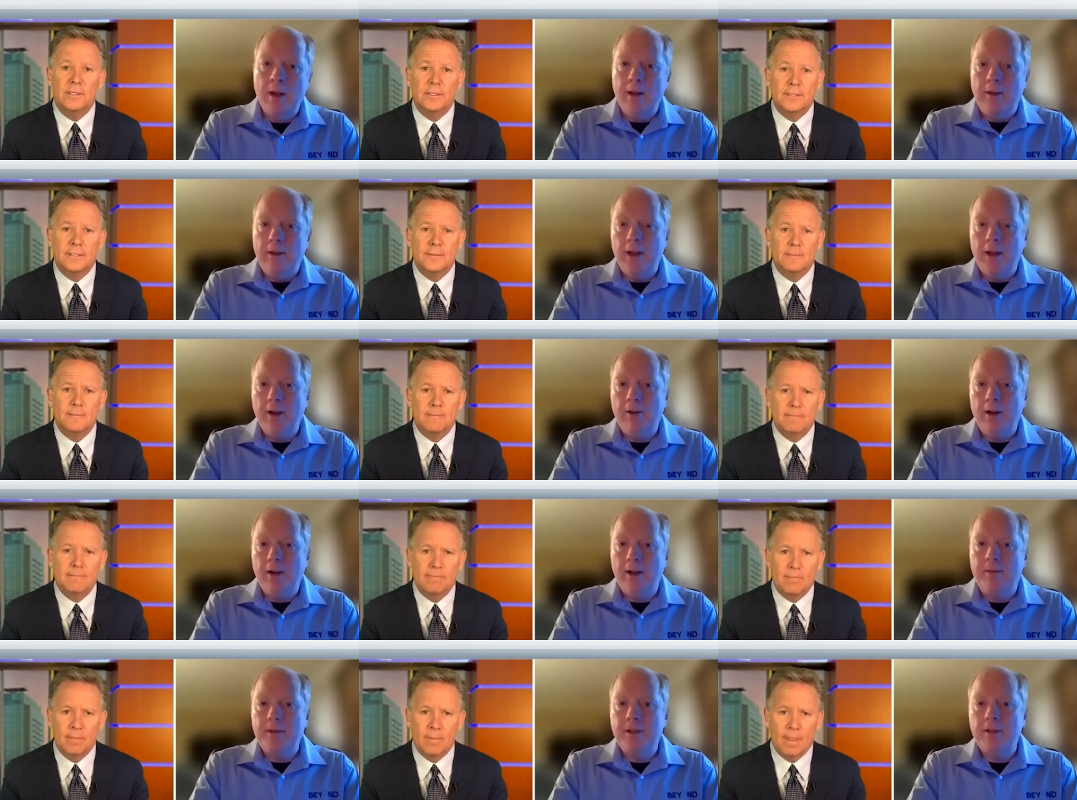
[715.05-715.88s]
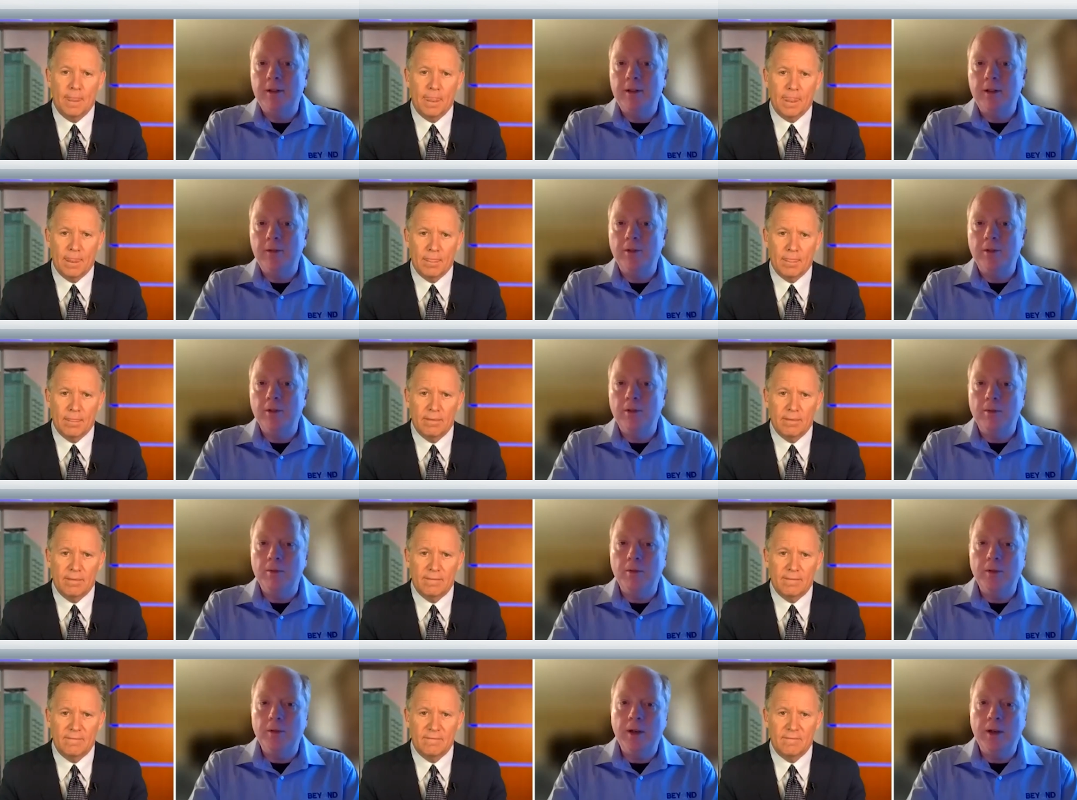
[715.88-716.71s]
Speaker 1: They are absolutely vulnerable.
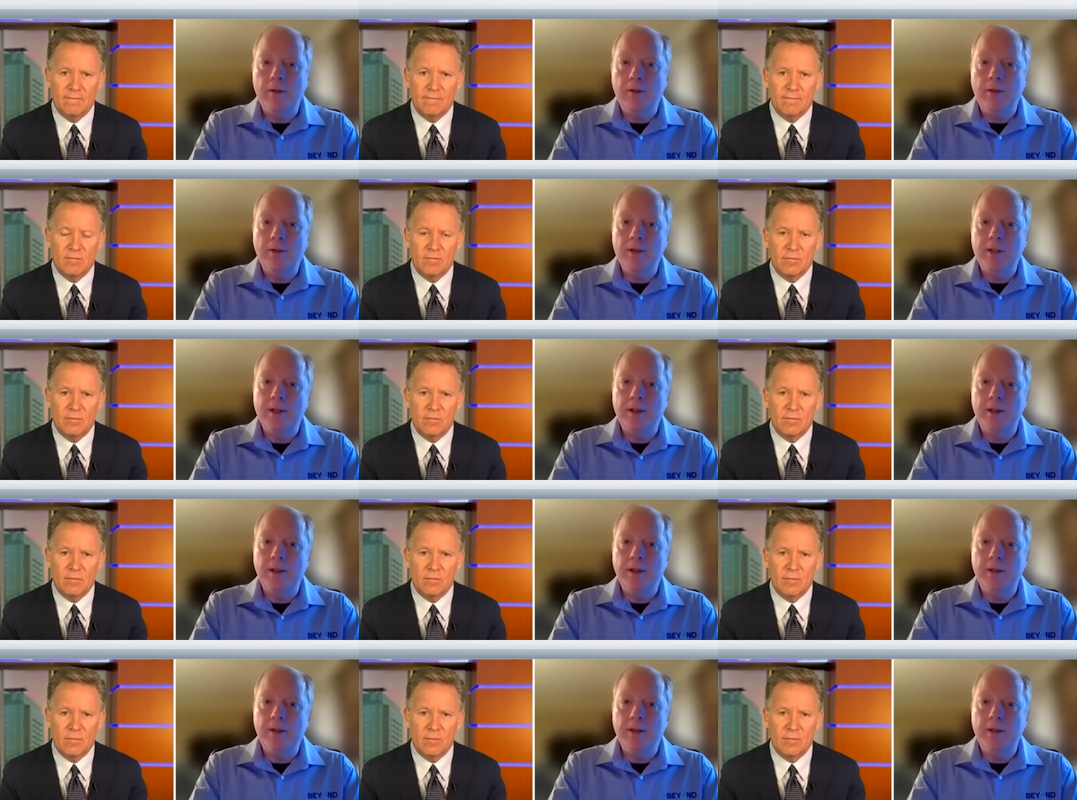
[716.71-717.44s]
You know, there's a, a